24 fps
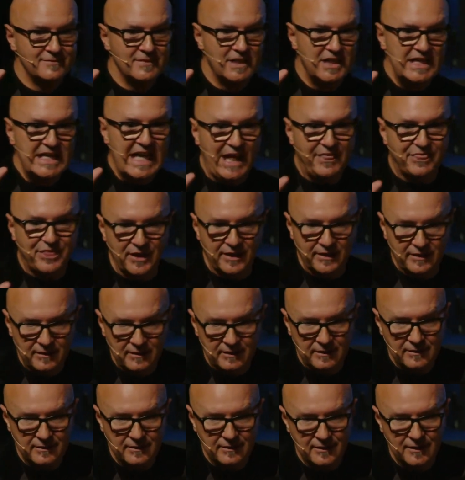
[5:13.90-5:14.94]
Nothing.
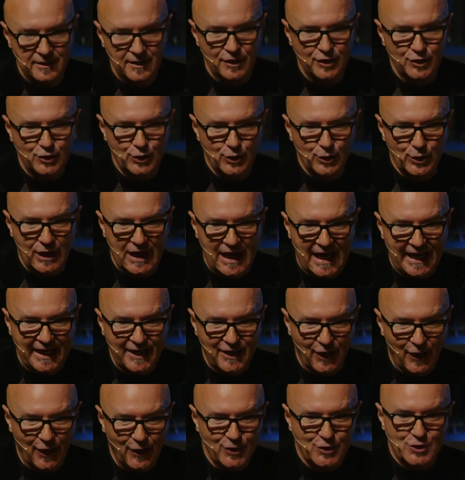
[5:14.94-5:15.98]
You lie
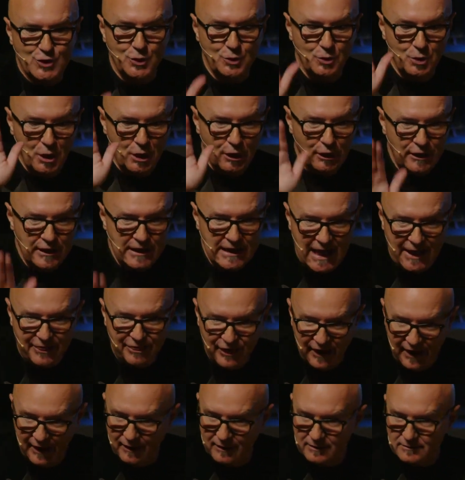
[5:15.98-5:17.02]
down to
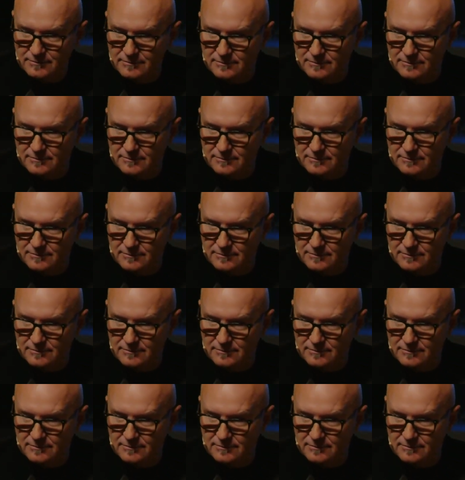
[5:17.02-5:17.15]
nothing.